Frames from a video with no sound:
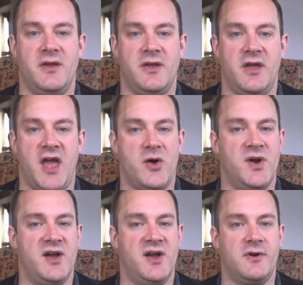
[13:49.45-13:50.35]

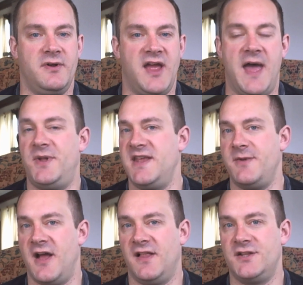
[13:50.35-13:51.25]
However,
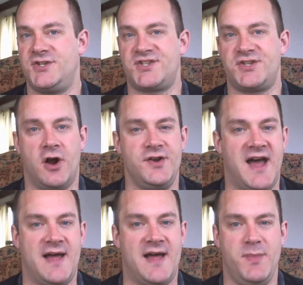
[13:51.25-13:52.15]
epidemiologists are
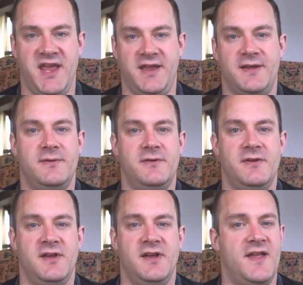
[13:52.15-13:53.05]
not me,
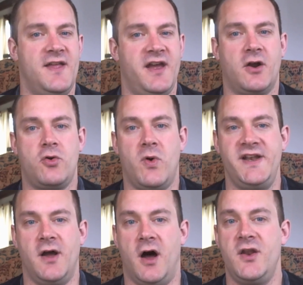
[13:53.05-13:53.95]
and they are
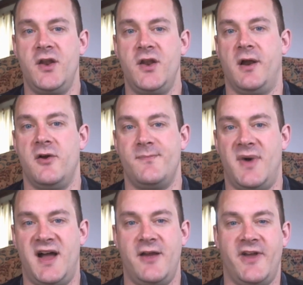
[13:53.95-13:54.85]
quite unaware of
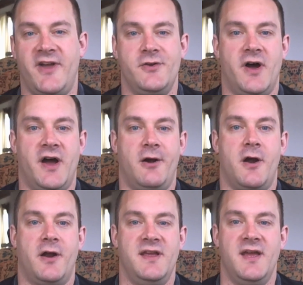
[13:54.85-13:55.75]
my value
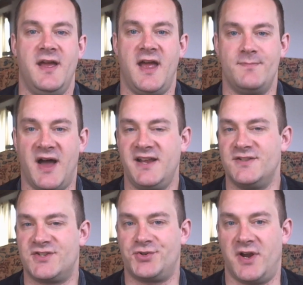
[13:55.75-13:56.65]
hierarchy and my
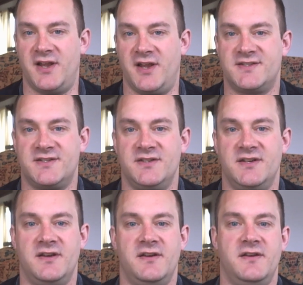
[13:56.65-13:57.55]
constraints.
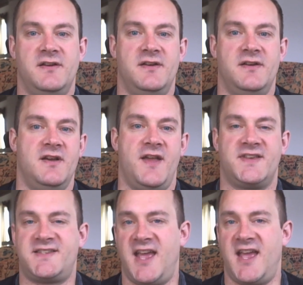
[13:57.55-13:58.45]
And
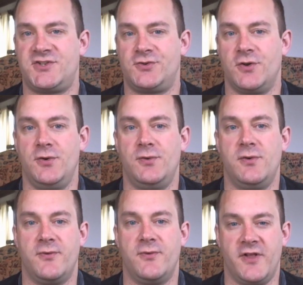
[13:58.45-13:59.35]
the same is true
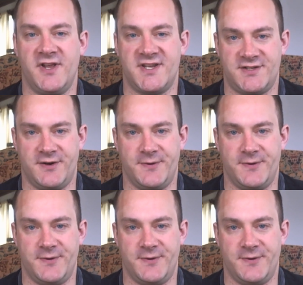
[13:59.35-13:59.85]
for the listener.